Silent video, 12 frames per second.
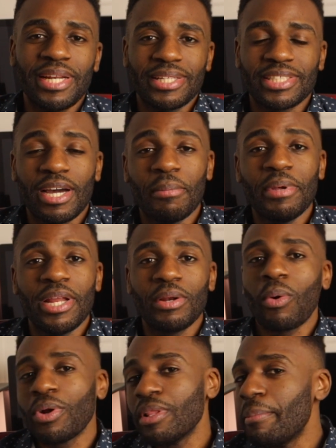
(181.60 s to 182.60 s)
that's coming in,
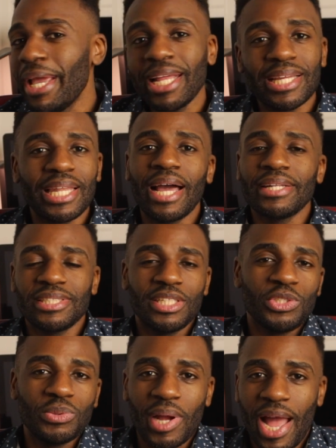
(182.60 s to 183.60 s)
or the main clients
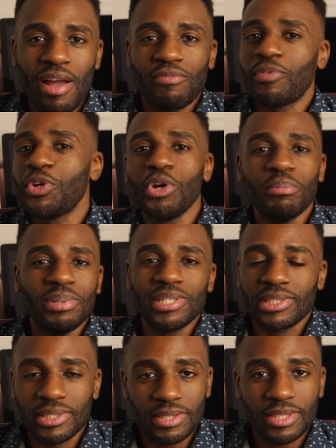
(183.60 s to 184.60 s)
that you have for your
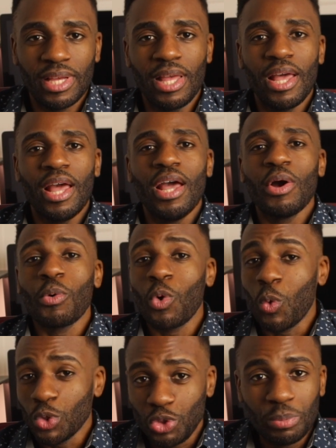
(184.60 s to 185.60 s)
business.
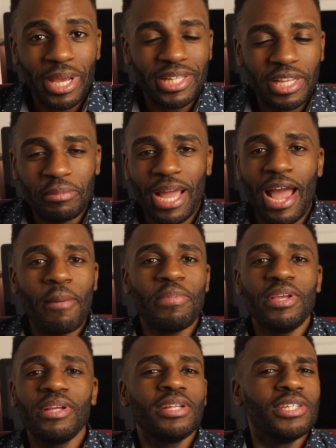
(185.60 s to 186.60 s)
Once you make them
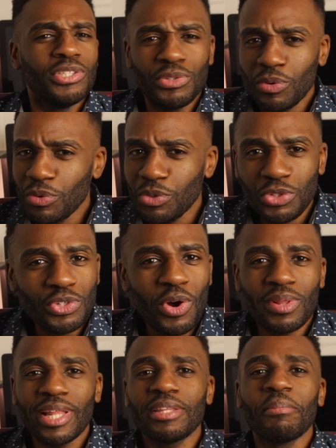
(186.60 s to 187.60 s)
happy, you know
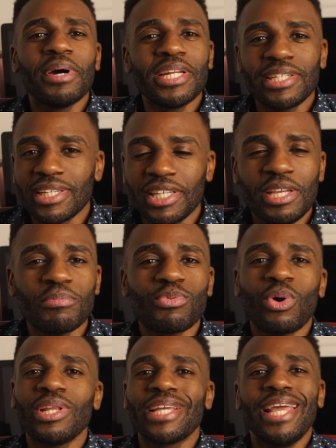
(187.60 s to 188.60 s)
that the money's going to keep
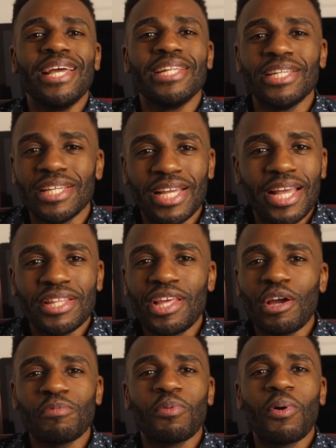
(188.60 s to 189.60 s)
rolling in.
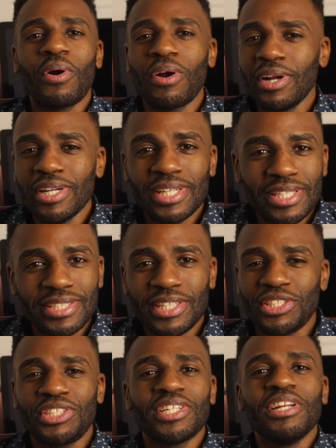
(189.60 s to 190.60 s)
Therefore, there
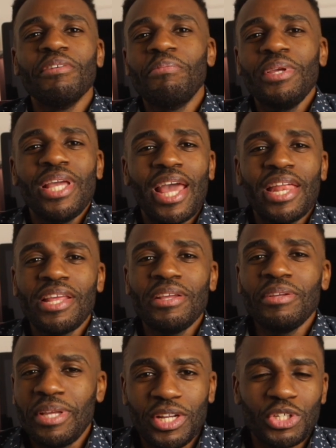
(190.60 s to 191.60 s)
shouldn't be
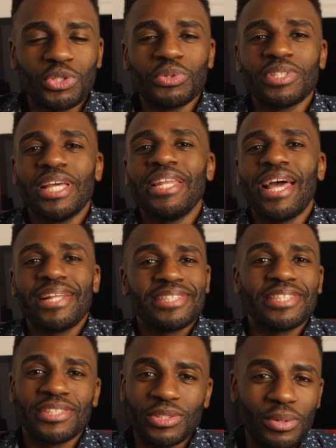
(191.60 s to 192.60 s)
any issues in that
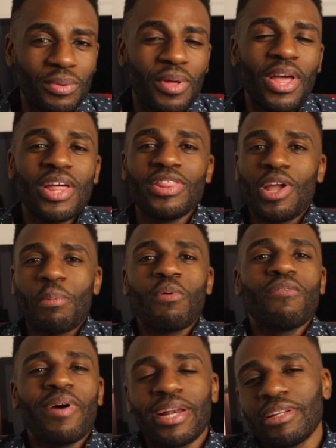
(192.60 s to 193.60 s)
sense. So they're
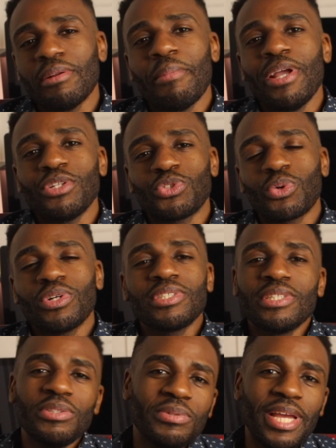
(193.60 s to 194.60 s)
providing the main source.
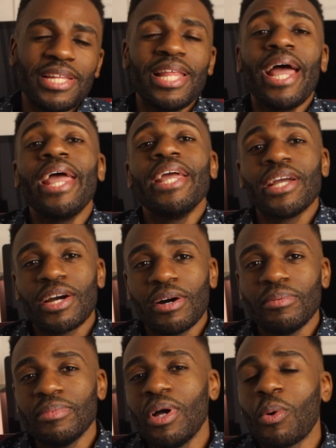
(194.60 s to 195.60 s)
You get that
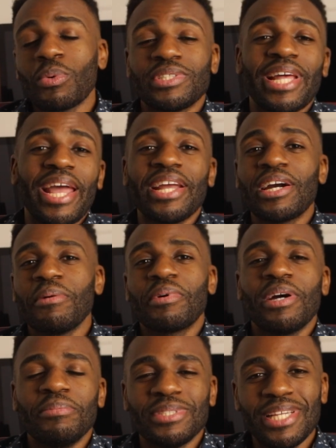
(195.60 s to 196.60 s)
income. Once that income
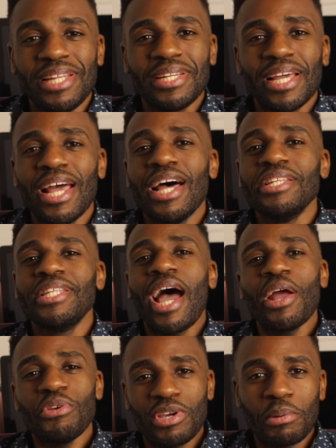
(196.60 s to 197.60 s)
comes in, now
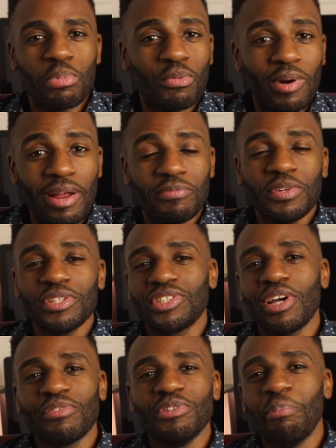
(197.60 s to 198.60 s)
you can provide for
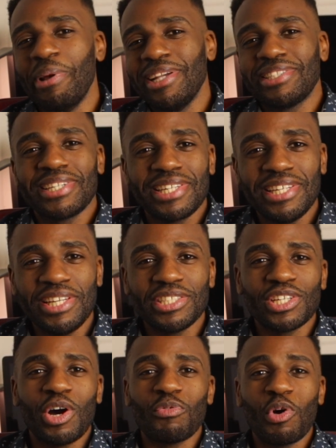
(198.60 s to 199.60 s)
yourself the basic needs
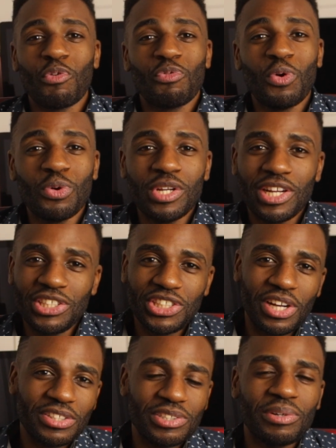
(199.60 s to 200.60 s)
of food,
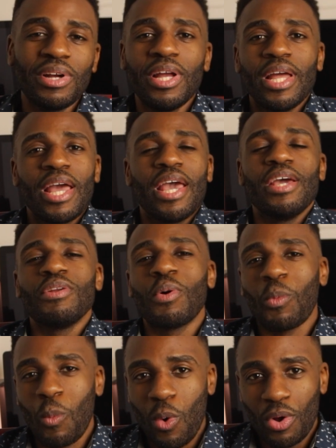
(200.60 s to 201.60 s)
shelter, and
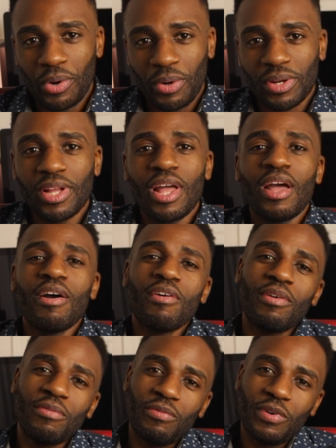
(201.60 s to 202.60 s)
water.
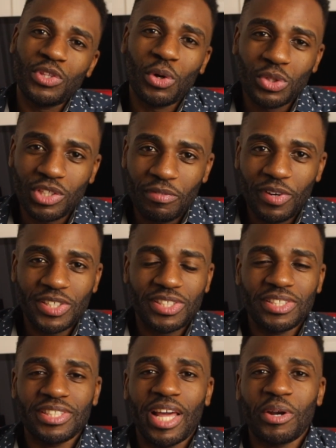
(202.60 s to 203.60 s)
For those of
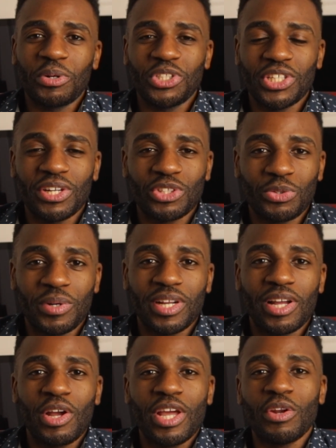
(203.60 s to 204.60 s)
us that are sheltering
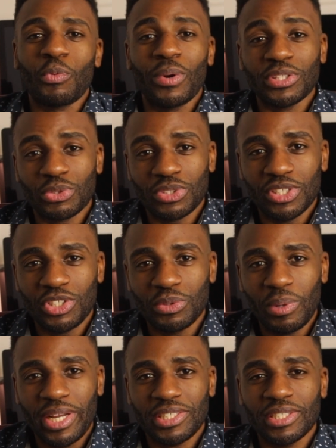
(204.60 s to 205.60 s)
in a rental
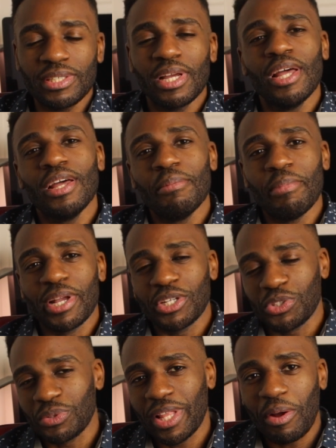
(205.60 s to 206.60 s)
situation, making
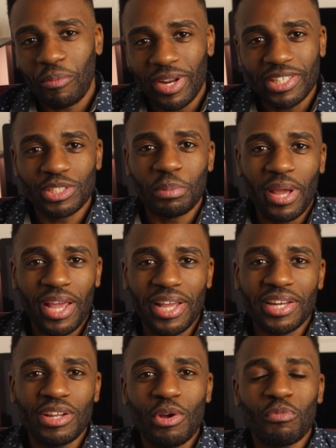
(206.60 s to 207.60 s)
sure that rent is
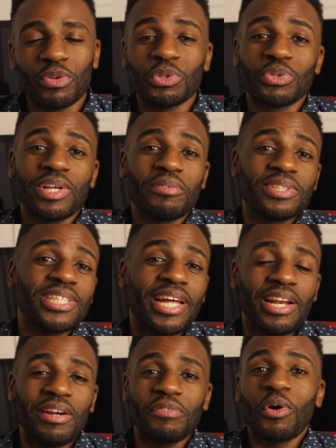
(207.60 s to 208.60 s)
paid. For those of us that
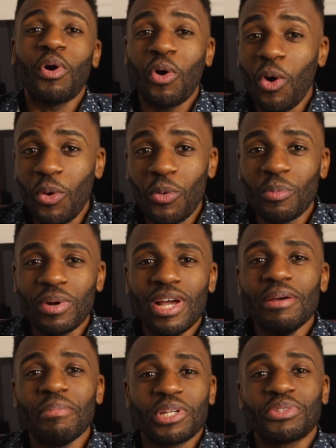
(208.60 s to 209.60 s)
have a home,
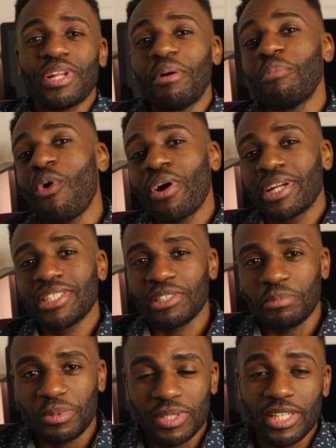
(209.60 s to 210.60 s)
make sure that mortgage
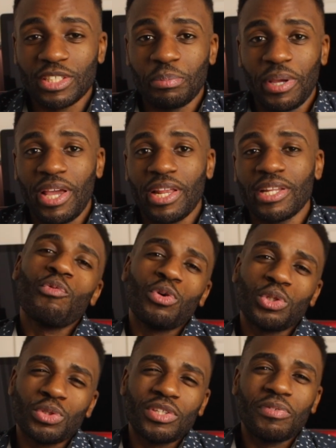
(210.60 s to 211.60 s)
is paid. For
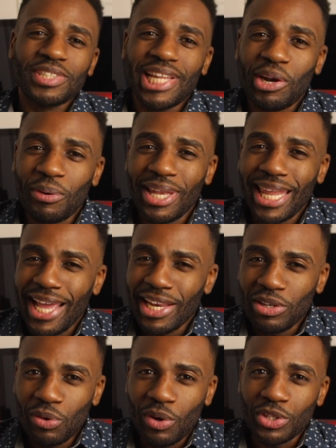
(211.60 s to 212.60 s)
those of us that are
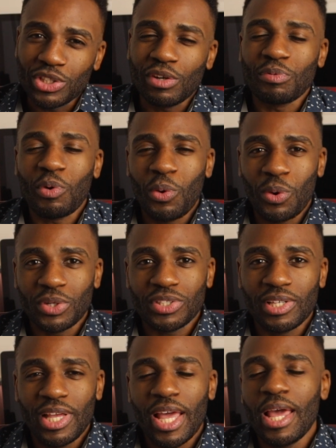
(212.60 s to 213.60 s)
landlords, of course,
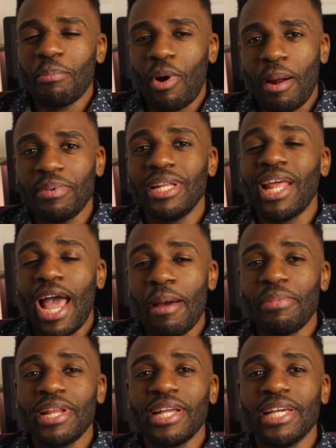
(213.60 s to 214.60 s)
and probably
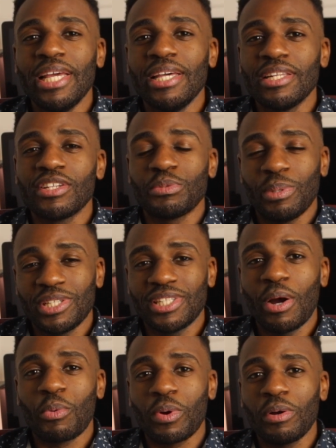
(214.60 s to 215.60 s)
inhabiting in a space
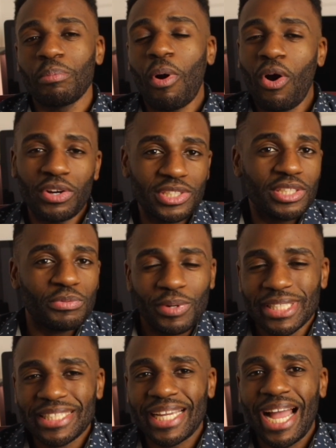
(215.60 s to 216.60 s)
that we're partially
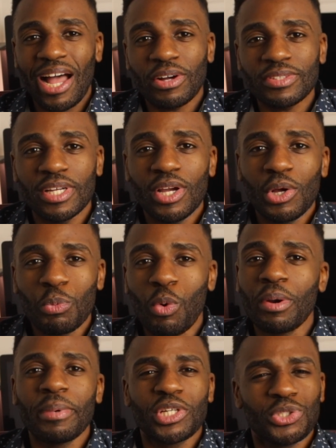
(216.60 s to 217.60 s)
renting out, we
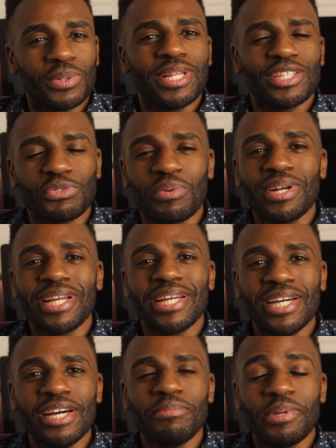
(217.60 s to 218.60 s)
want to make sure that's running
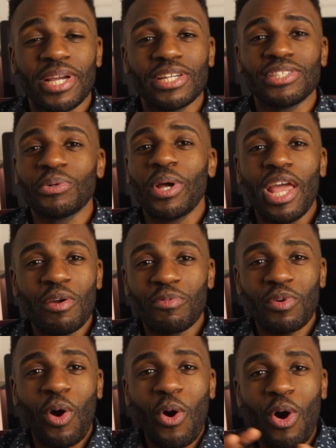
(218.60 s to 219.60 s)
good, because if
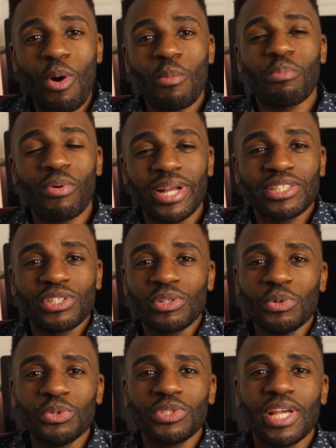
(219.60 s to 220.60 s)
all breaks
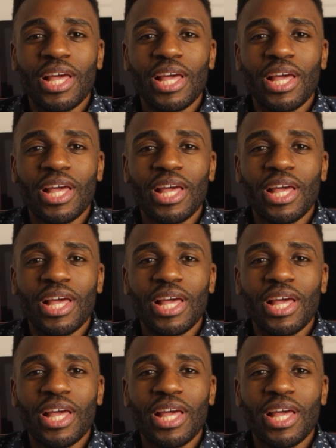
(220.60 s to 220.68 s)
loose,